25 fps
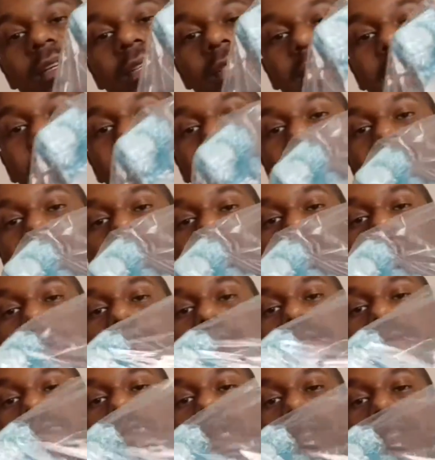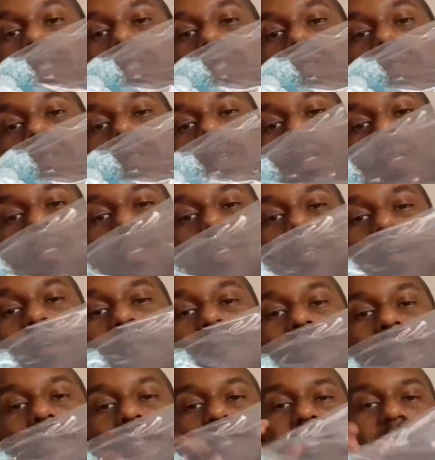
like a starfish. You know, like a starfish?